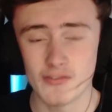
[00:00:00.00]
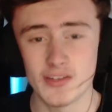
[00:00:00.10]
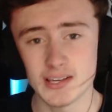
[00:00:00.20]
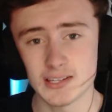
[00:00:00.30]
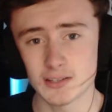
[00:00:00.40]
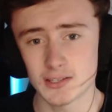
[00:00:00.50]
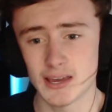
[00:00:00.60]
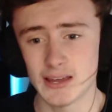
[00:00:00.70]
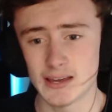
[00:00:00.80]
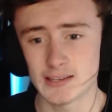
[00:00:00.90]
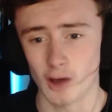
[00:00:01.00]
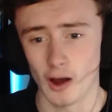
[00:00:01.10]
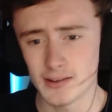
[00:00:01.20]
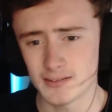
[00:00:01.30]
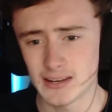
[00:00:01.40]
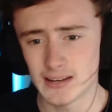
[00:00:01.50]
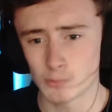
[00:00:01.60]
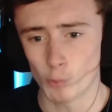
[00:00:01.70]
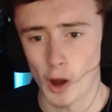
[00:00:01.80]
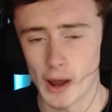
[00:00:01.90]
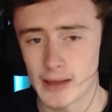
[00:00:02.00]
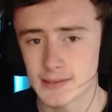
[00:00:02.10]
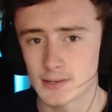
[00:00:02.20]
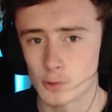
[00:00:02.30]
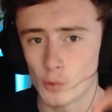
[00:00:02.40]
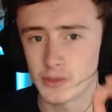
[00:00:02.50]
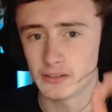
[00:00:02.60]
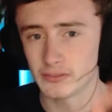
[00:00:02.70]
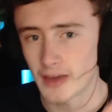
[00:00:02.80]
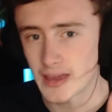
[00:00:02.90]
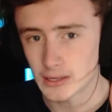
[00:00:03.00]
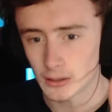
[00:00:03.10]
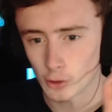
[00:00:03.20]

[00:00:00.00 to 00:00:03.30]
this skin is kind of seen as what I like to call the fake